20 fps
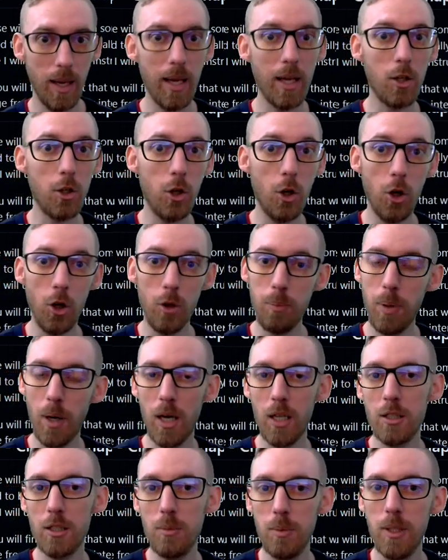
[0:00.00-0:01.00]
It could
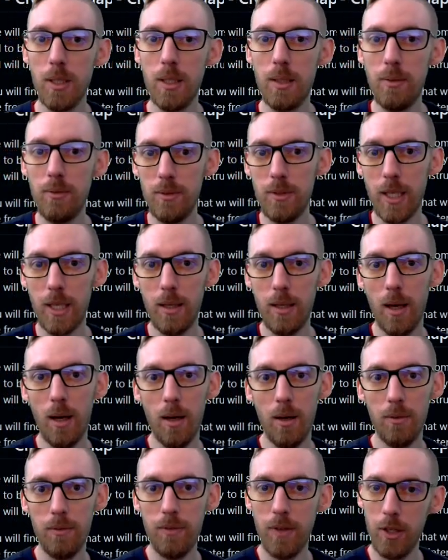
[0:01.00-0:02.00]
possibly
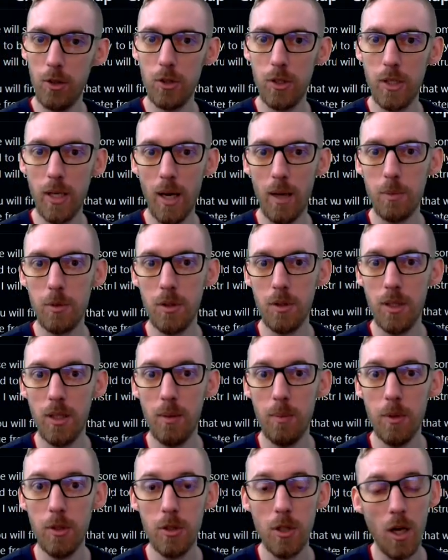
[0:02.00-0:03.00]
fail to capture the
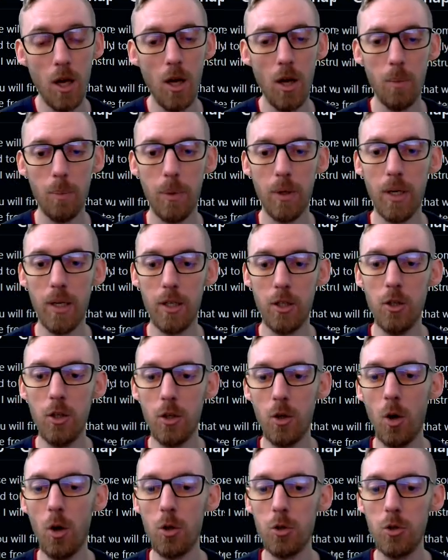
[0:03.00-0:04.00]
image, but it
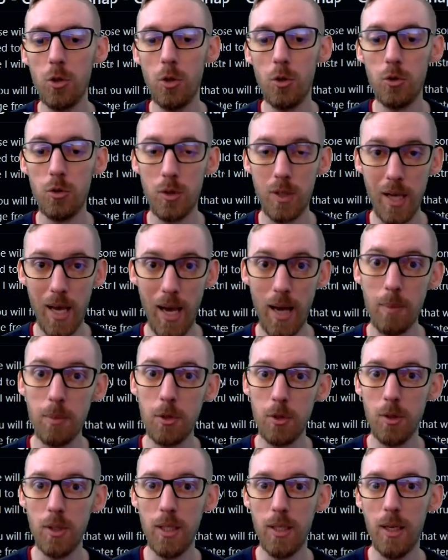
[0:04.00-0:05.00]
could also
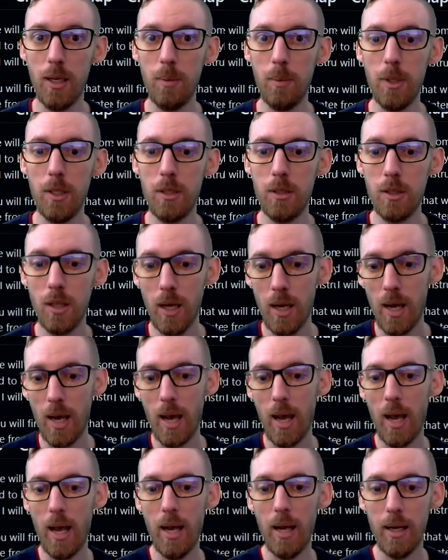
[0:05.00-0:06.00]
capture the image
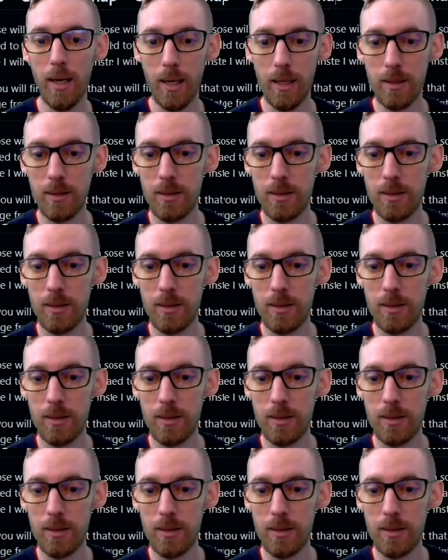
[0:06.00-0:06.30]
and